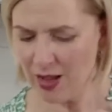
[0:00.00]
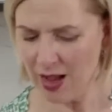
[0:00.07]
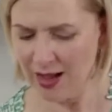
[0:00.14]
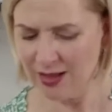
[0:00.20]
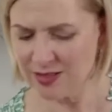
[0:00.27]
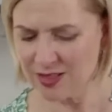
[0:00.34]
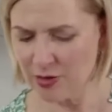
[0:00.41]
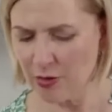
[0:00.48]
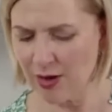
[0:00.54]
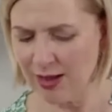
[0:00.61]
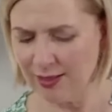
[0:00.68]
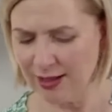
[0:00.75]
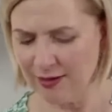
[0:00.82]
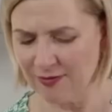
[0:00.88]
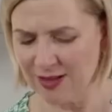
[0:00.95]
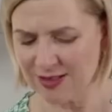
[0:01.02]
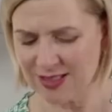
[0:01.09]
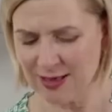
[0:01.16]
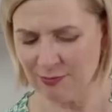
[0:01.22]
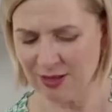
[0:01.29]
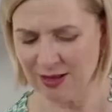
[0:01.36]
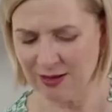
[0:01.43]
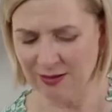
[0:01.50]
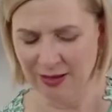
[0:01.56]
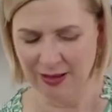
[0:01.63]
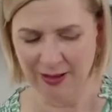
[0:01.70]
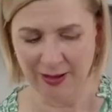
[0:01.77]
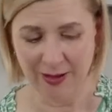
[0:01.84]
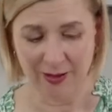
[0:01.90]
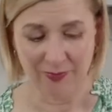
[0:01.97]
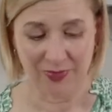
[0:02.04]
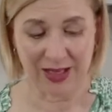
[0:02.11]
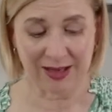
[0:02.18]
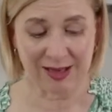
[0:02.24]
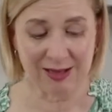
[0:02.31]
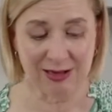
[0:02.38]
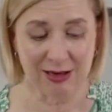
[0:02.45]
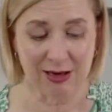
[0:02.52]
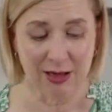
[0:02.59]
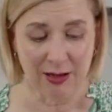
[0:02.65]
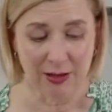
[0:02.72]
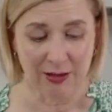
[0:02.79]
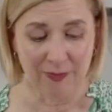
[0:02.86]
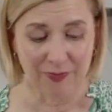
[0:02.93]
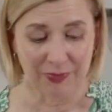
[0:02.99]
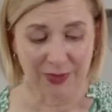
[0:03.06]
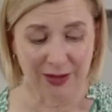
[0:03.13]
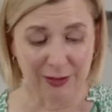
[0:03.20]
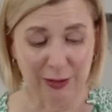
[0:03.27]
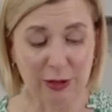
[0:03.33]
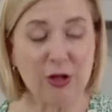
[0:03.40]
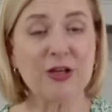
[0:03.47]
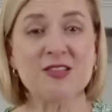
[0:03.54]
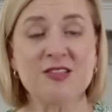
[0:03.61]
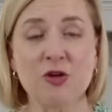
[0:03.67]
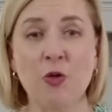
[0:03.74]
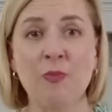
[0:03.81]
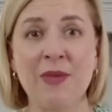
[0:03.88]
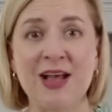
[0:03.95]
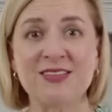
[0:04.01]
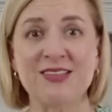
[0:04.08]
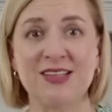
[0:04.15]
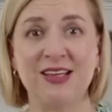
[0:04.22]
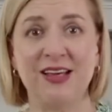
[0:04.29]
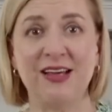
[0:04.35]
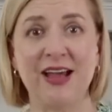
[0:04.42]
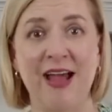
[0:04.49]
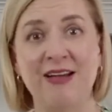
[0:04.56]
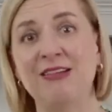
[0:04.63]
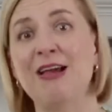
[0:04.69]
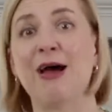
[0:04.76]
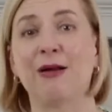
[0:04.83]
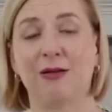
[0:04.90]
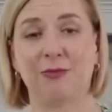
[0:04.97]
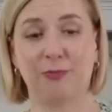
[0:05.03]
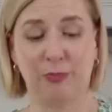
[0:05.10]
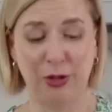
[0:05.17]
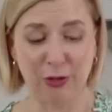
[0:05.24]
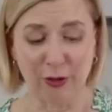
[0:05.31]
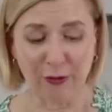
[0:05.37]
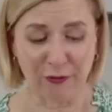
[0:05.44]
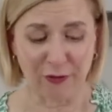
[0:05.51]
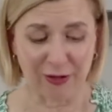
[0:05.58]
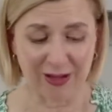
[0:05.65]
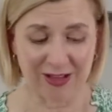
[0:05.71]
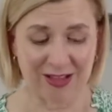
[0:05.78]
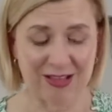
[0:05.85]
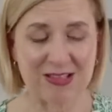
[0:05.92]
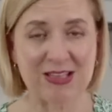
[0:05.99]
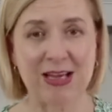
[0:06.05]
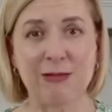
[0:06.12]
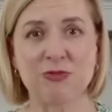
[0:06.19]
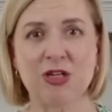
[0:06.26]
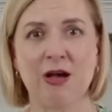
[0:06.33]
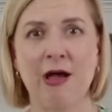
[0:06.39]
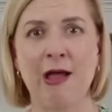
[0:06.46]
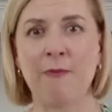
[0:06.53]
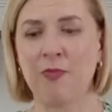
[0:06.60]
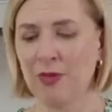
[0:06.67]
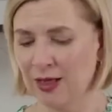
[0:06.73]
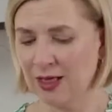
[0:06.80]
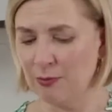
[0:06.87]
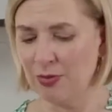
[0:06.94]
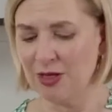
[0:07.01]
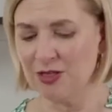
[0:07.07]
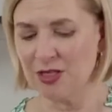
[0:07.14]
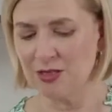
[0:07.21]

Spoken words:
And so I love that something that can look so messy and yet beautiful at the same time can be